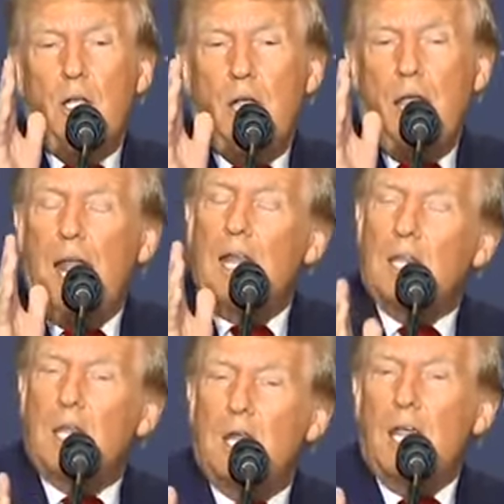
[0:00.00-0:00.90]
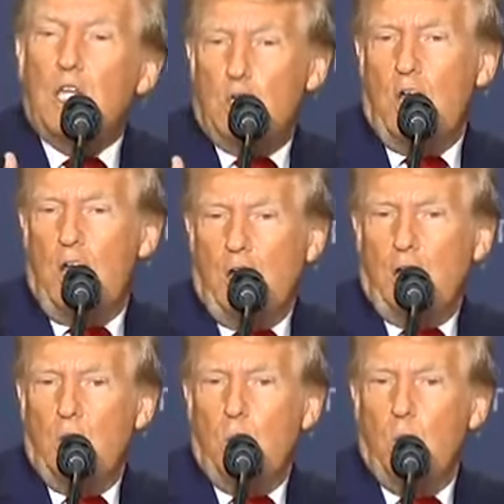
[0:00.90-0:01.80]
And a truck
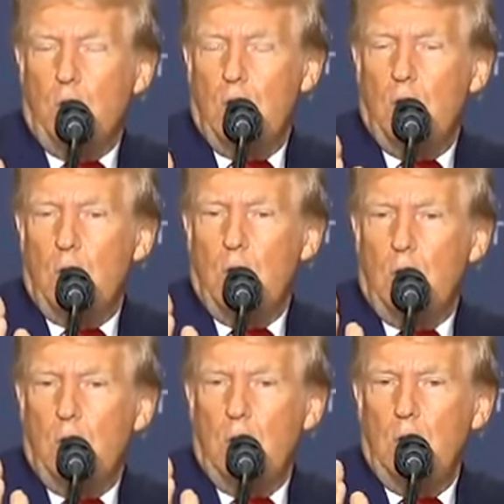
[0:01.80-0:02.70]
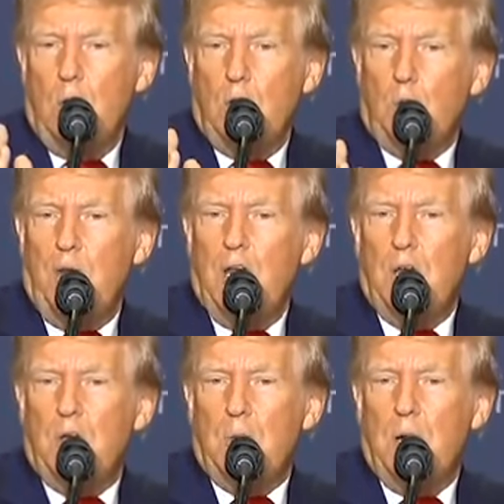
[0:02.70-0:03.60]
will go
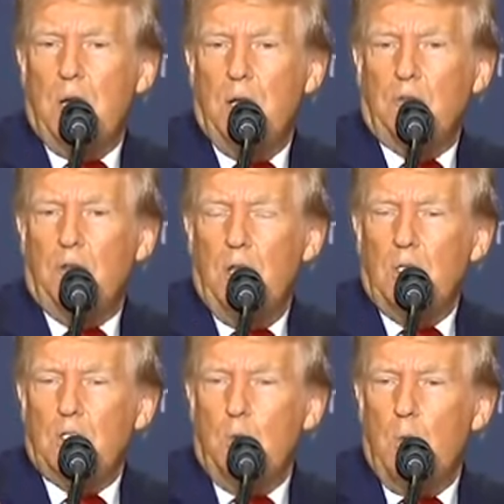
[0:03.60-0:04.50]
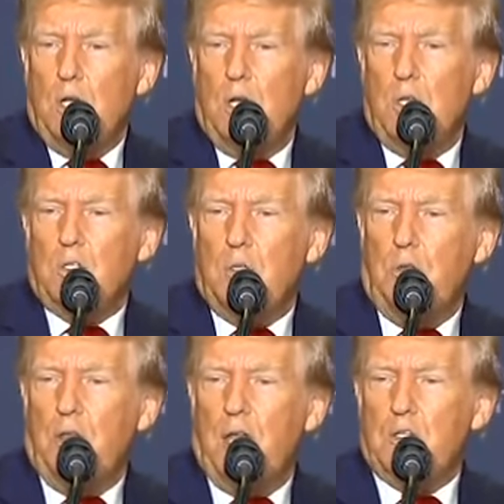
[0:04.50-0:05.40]
300 miles. So one goes
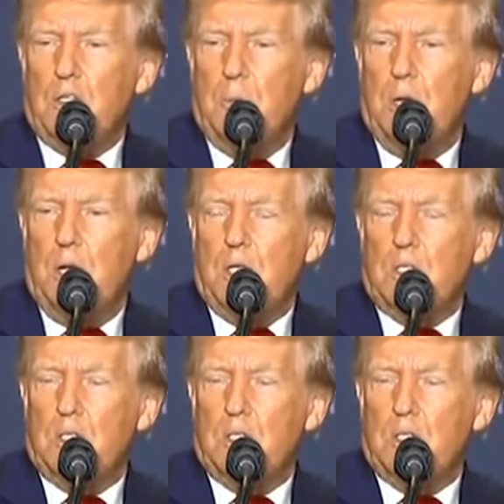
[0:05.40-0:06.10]
2,000 miles,